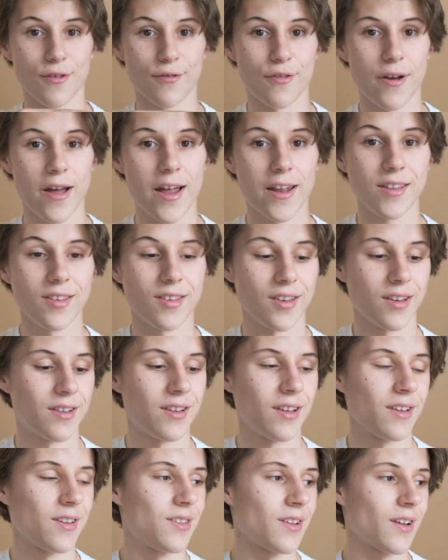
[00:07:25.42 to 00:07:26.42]
friends, it
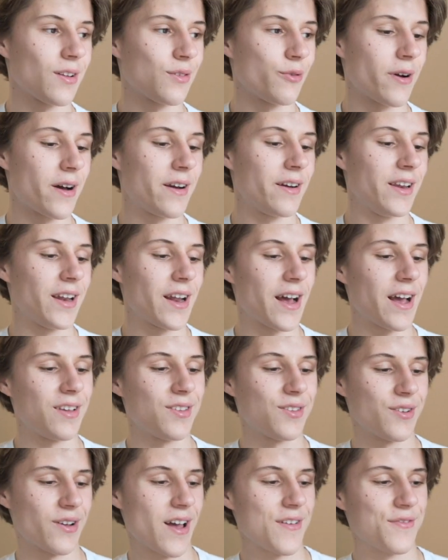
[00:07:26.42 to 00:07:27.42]
is not very nice
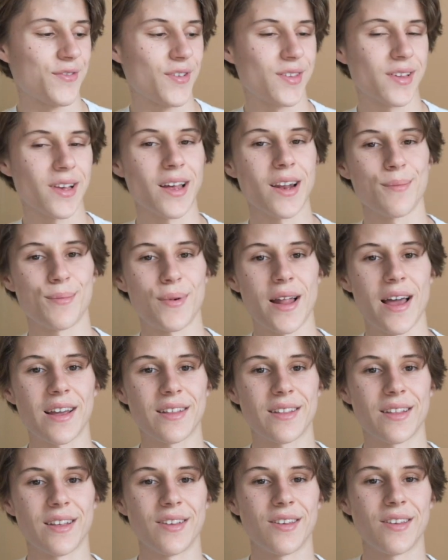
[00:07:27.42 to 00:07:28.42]
to have a setup
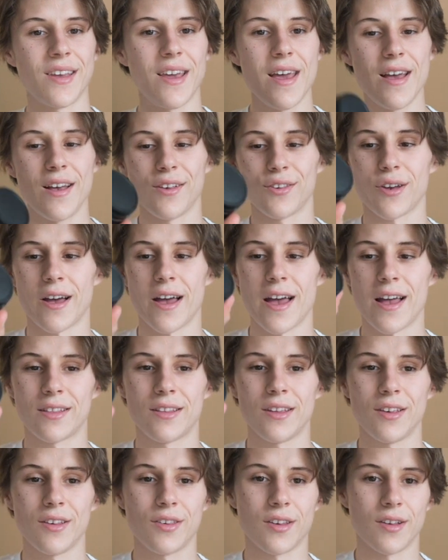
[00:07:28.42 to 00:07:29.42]
like this. So I had
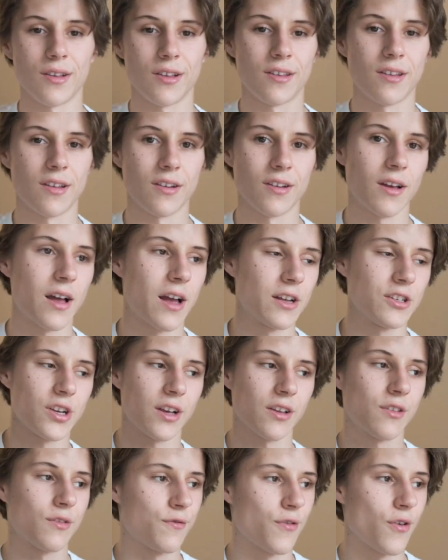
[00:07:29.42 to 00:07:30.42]
this and I
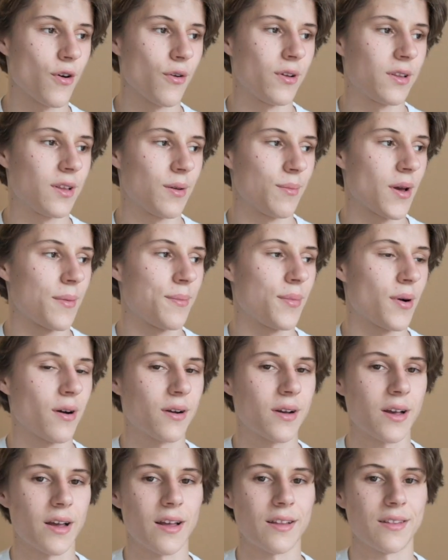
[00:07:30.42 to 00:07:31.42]
just throw it in my
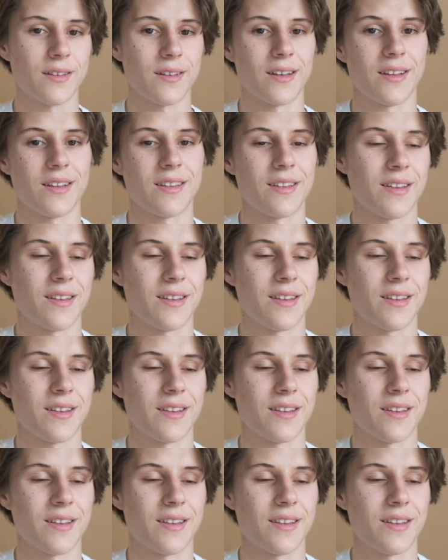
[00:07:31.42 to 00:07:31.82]
pocket, and